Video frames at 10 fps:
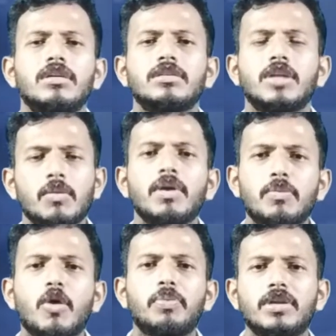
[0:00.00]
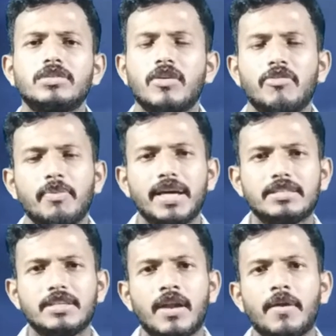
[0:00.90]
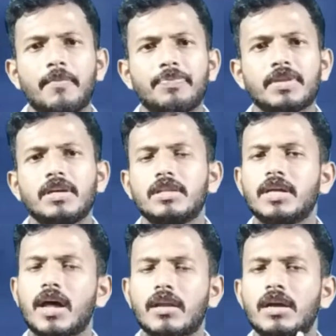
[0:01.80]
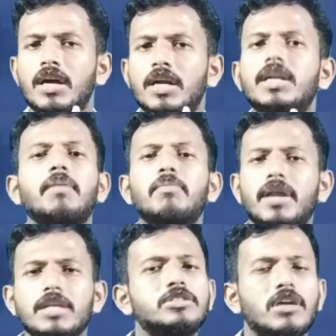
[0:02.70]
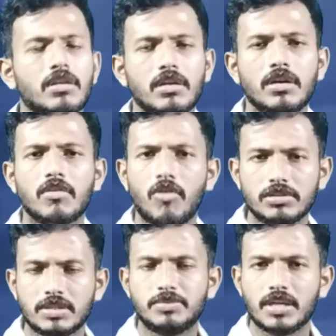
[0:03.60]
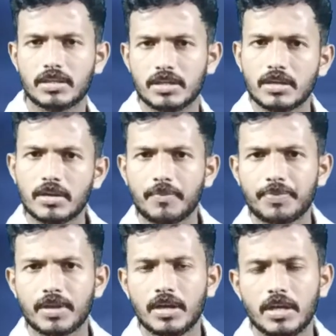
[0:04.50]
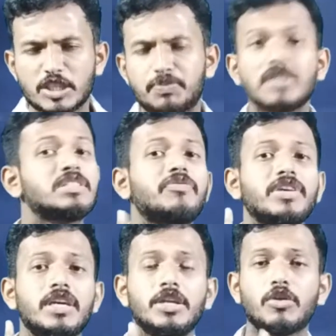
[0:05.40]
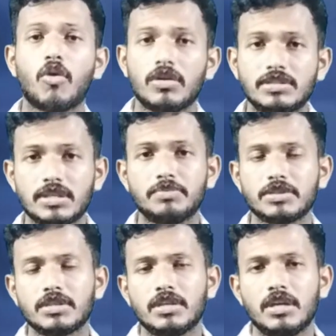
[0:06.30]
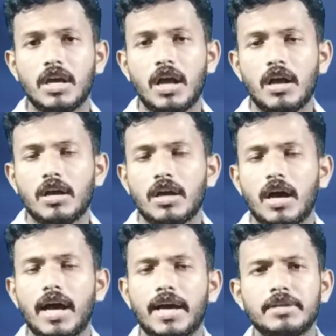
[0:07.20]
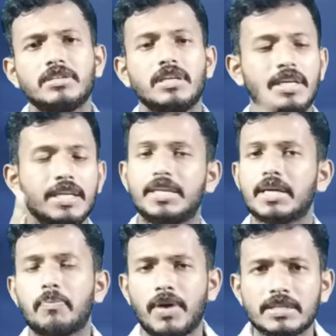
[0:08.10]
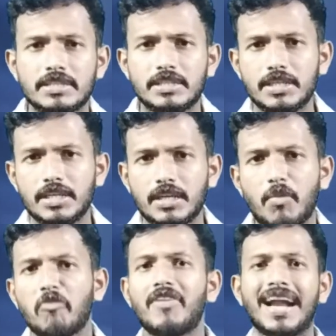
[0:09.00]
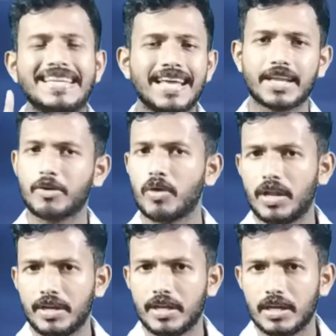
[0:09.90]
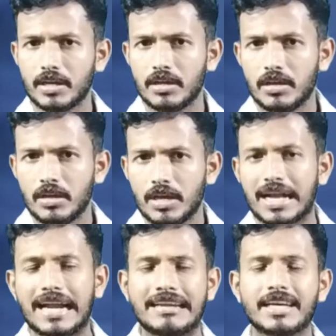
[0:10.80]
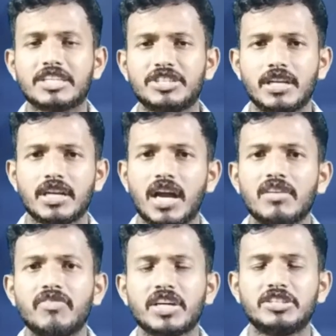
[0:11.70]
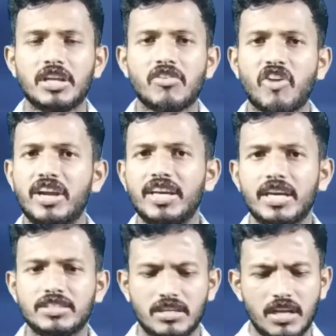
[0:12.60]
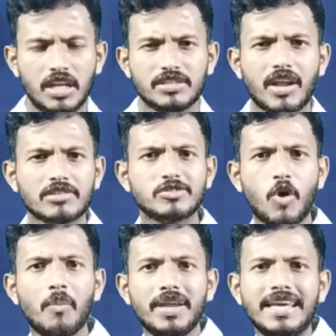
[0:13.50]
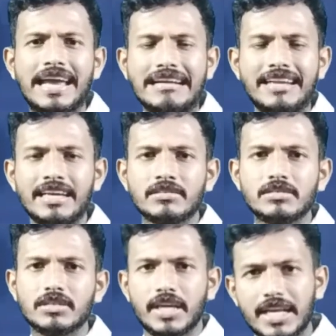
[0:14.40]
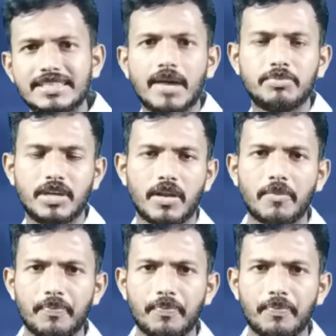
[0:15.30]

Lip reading: thermal properties of matter, there are temperature concepts are there, specific heat concept, and heat capacity, water equivalent, conduction, convection, radiation. There are so many headings in a chapter.